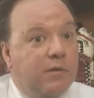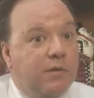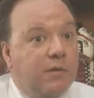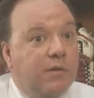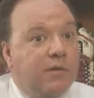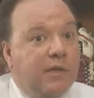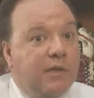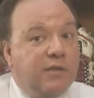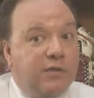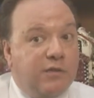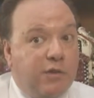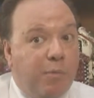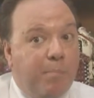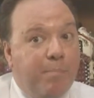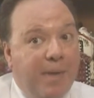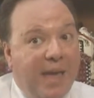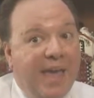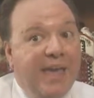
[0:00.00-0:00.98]
you know, they just
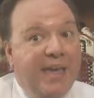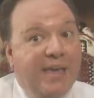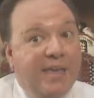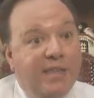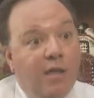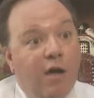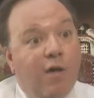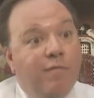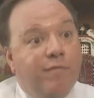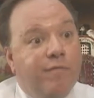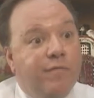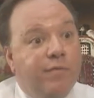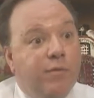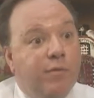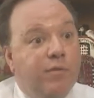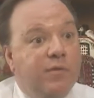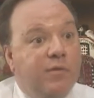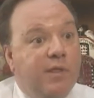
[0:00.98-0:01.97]
don't pay enough,
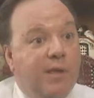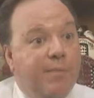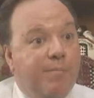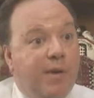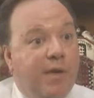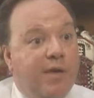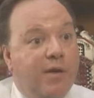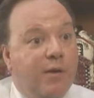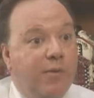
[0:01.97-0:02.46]
nor do they pay